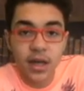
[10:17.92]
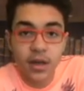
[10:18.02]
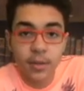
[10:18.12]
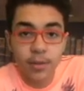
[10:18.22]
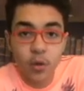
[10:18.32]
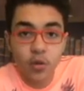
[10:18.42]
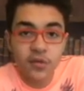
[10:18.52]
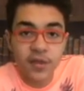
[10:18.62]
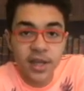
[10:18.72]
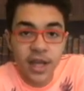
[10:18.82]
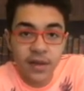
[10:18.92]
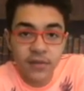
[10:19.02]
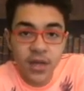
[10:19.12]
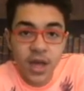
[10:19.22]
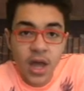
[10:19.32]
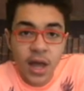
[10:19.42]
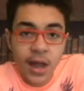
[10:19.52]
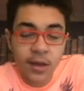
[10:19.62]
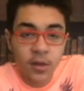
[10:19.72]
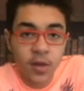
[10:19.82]
pillow was very heavy and
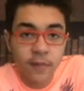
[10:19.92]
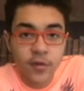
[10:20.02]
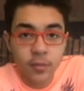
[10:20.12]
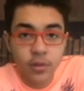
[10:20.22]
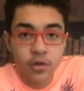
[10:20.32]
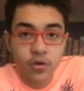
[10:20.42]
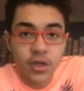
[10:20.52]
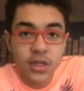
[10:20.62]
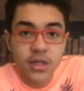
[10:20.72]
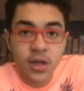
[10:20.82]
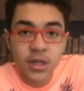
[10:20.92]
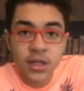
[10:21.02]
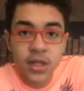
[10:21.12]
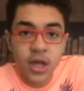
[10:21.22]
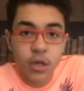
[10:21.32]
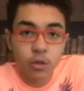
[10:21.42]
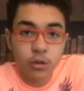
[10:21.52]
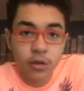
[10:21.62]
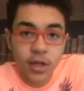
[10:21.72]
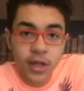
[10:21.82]
uncomfortable, so he decided to
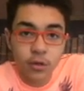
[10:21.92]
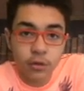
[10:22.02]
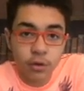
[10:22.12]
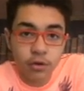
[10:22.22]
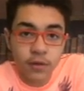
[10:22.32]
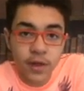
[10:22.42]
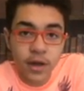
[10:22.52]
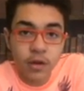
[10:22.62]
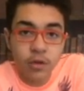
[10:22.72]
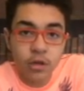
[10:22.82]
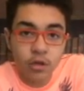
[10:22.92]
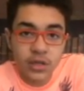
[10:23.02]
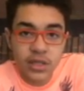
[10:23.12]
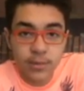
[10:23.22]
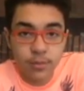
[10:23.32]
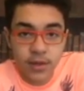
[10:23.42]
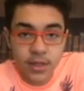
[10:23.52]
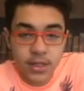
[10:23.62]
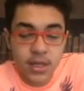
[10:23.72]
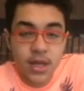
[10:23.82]
throw it on the ground and not sleep with
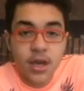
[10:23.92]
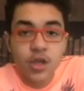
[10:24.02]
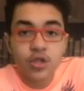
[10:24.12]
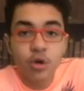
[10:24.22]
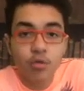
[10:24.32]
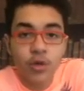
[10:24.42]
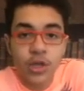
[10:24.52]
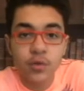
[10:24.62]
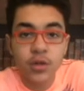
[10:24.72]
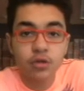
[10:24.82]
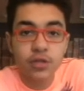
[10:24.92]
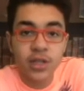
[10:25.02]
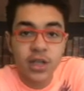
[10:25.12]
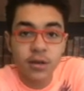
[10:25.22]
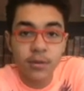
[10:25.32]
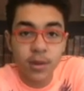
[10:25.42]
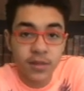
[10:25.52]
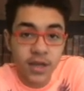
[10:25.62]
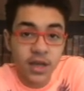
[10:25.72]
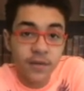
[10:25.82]
it. So when he went to sleep,
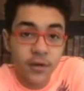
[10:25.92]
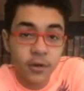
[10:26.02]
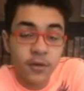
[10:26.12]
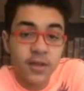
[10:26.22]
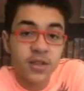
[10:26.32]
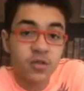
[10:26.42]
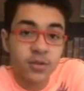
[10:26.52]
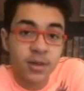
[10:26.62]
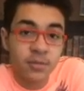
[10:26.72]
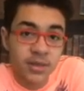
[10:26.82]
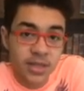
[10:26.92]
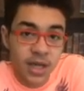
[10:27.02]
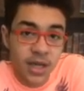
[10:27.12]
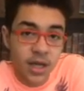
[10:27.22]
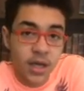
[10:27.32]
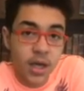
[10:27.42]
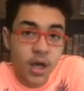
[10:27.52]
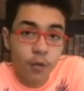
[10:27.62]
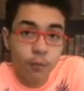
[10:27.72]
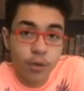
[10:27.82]
he found out that this was a big mistake,
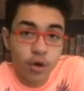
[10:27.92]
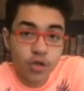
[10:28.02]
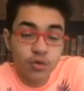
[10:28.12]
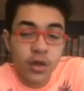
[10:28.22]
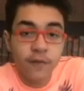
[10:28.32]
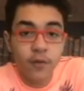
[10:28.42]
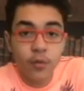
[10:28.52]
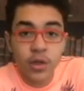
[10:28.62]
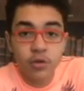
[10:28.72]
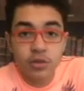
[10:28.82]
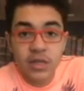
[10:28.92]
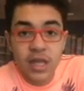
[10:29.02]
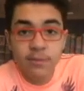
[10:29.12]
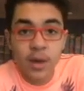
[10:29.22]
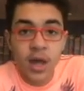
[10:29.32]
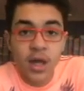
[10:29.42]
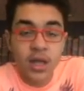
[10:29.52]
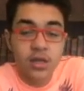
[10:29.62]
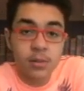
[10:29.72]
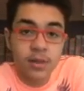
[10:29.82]
because when he went to sleep, he
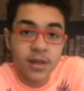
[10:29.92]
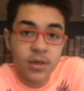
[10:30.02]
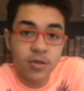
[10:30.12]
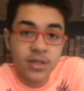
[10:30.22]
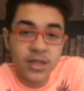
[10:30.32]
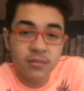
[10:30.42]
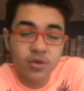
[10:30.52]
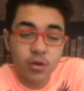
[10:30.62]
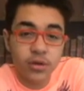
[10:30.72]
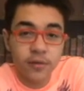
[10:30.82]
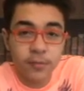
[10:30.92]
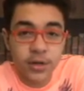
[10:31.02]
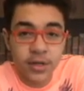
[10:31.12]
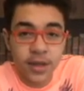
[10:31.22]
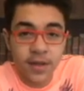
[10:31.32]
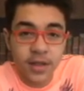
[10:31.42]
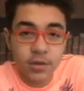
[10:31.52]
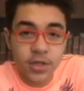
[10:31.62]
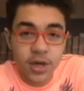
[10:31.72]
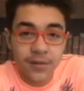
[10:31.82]
dreamt that he was some sort of bird and that he was
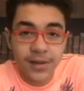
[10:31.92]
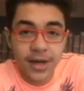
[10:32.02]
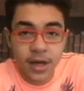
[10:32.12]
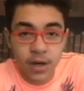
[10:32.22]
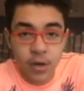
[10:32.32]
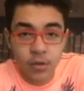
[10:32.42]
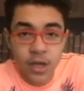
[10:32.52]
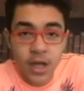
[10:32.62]
traveling around.